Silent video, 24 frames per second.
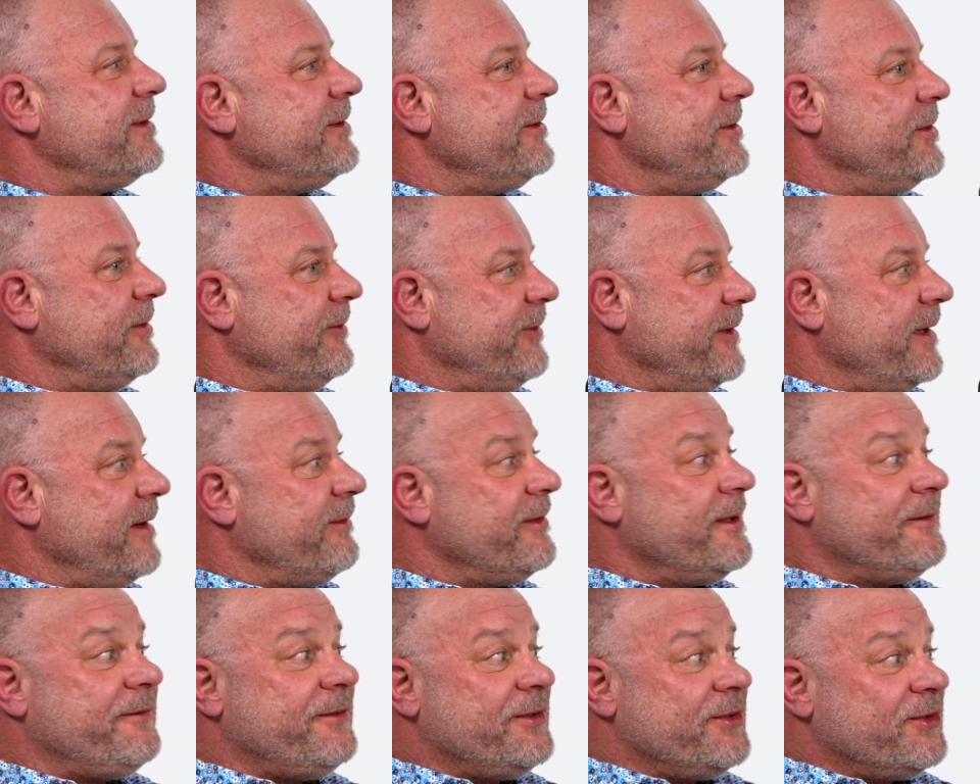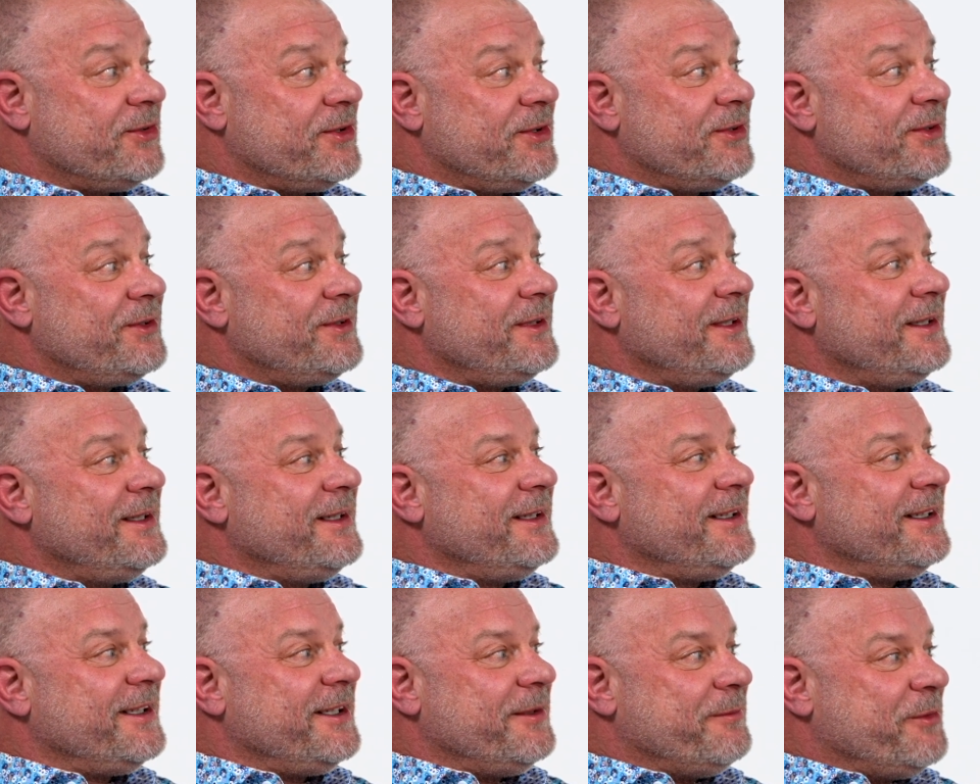if you have the physical
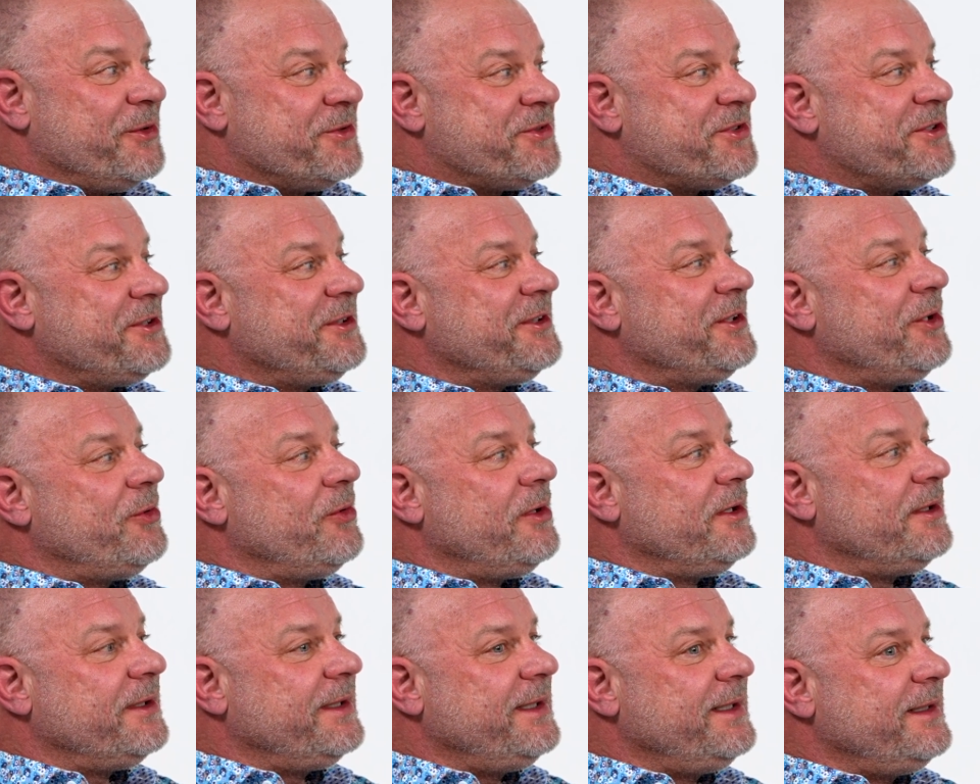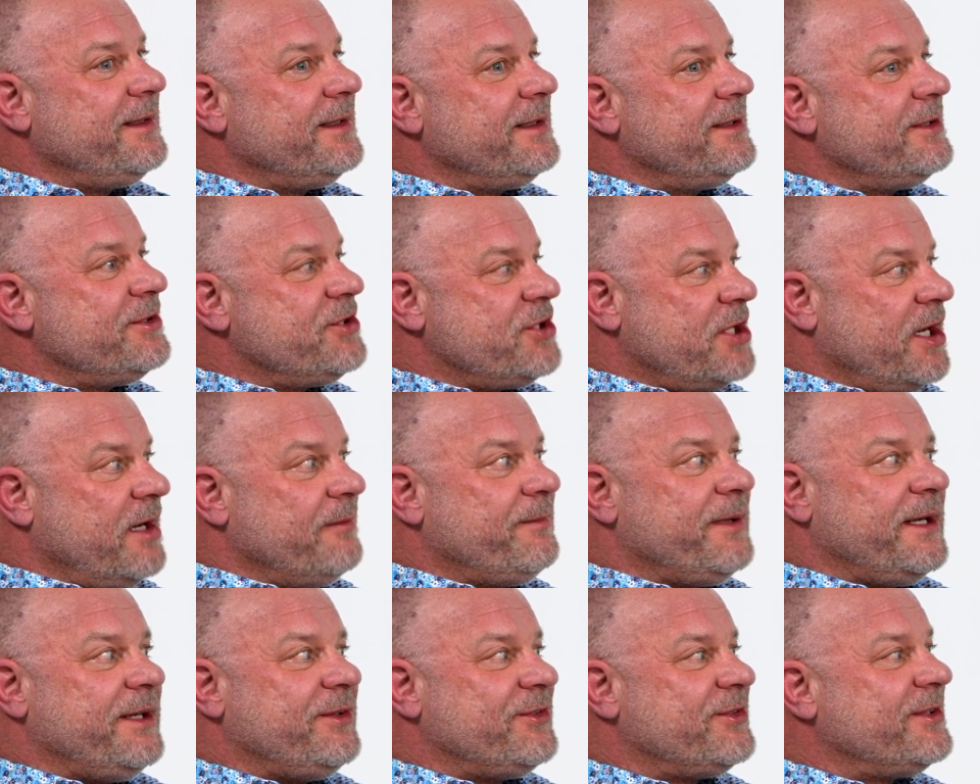and emotional equality, then the job
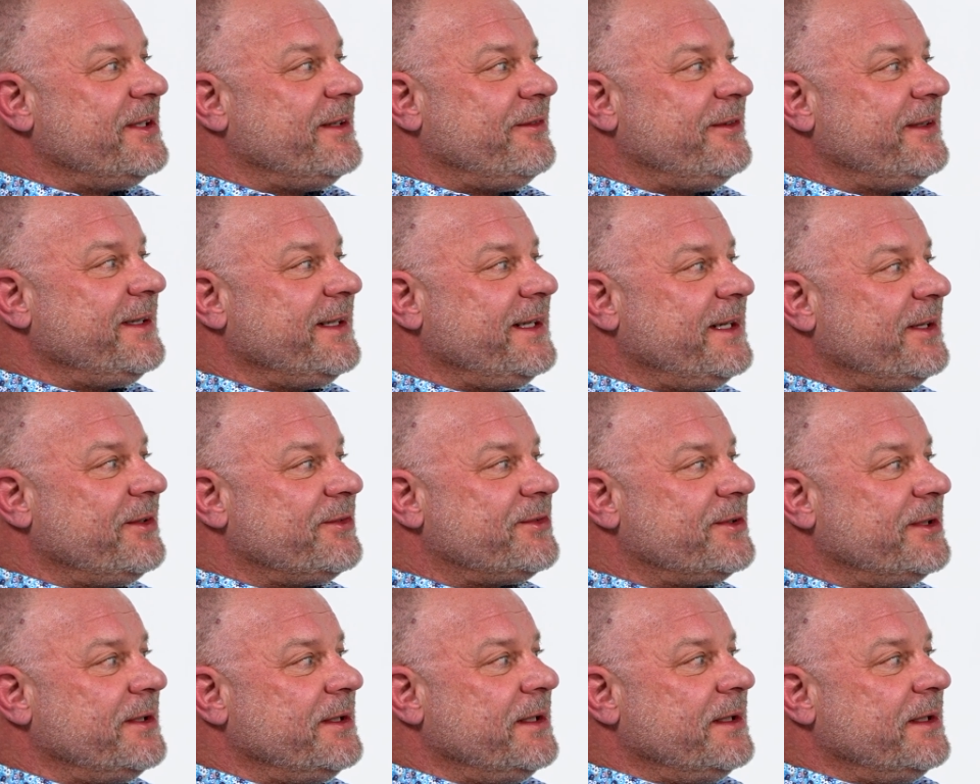pays and everything else.